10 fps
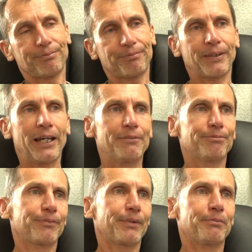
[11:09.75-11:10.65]
Yeah,
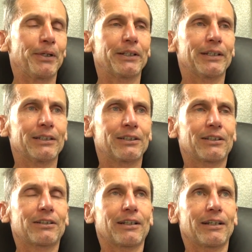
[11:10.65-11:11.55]
but
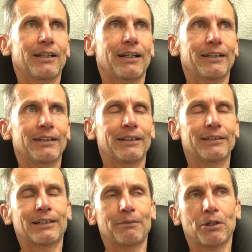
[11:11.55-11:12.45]
it's
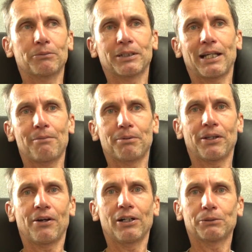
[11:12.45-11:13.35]
sometimes it can't be
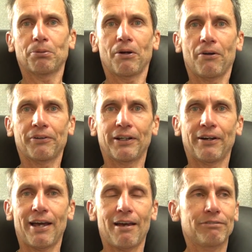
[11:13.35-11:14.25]
the highest priority I
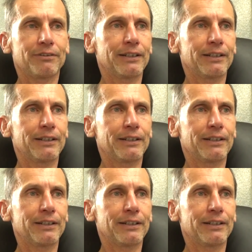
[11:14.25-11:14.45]
have.